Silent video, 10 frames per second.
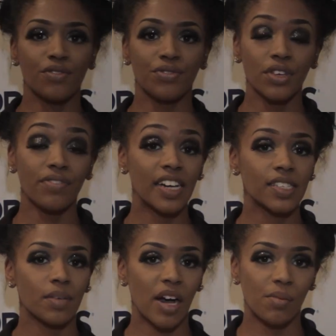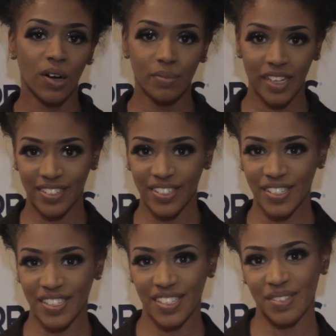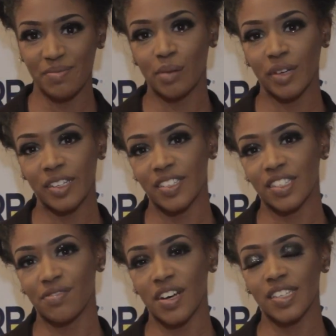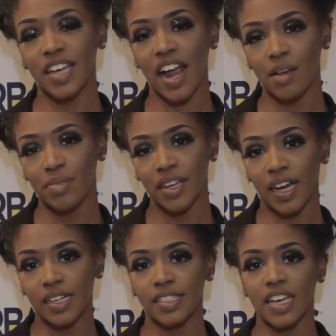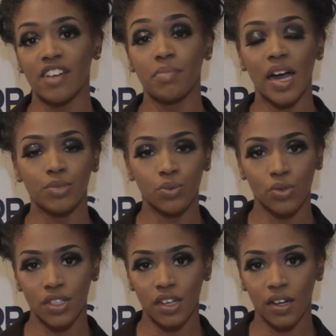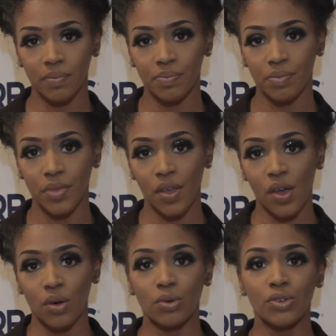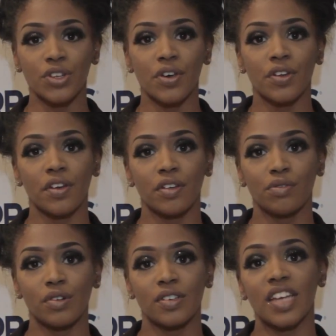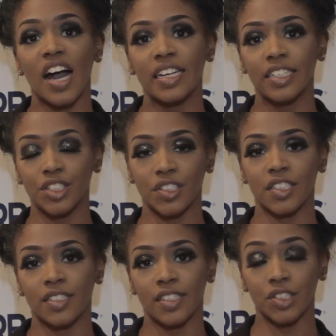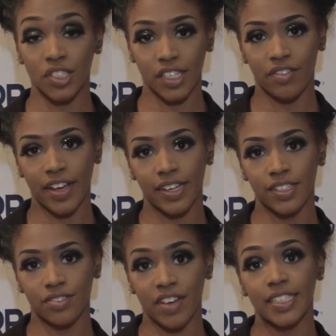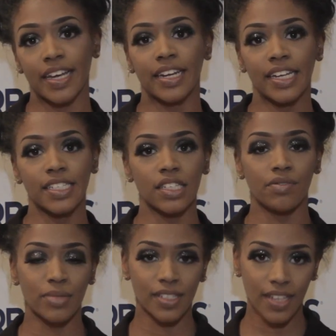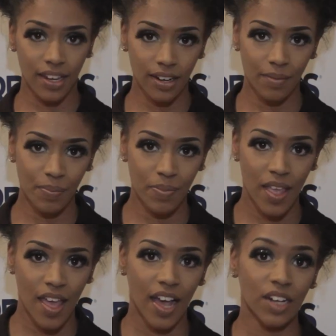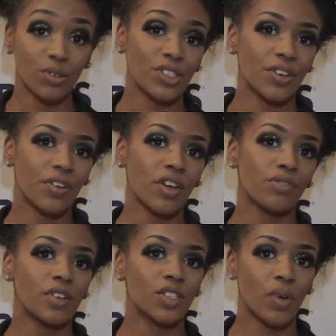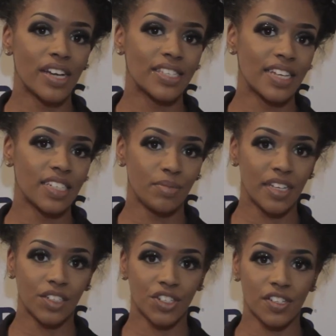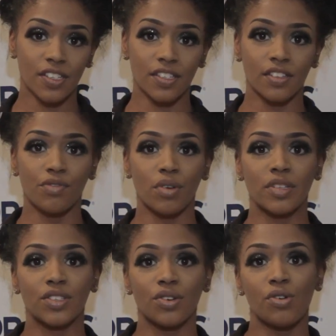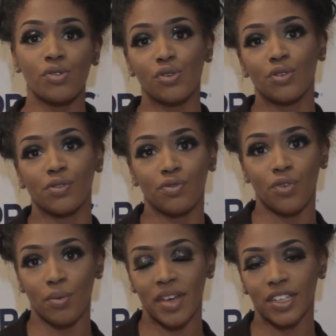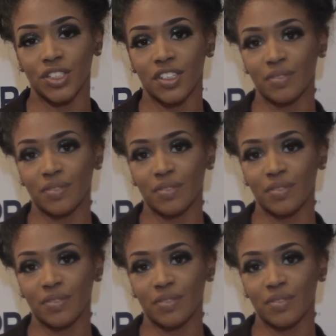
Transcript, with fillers: A few facts about Barbados. Barbados is the first Caribbean island to have piped water. Also known for its high literacy rates, rating at 97% and also known for its white sandy beaches from its coral formation.